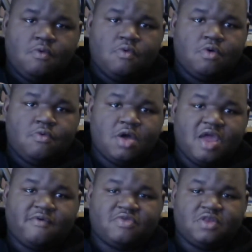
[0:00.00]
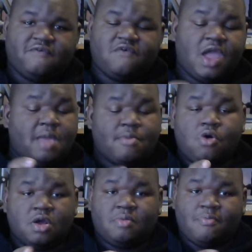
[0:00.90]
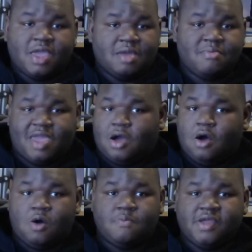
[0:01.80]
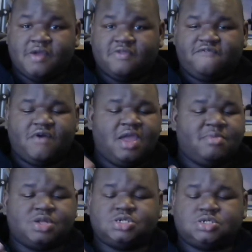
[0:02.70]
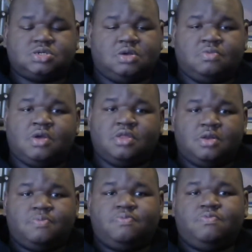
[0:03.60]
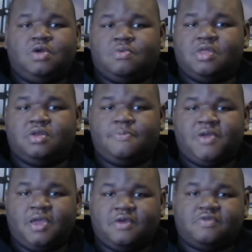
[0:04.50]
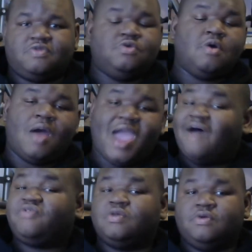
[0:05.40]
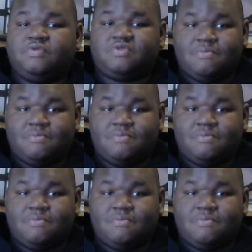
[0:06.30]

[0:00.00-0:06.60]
whatever's in the frame, or it may all be in the frame. It really depends. You don't have to use the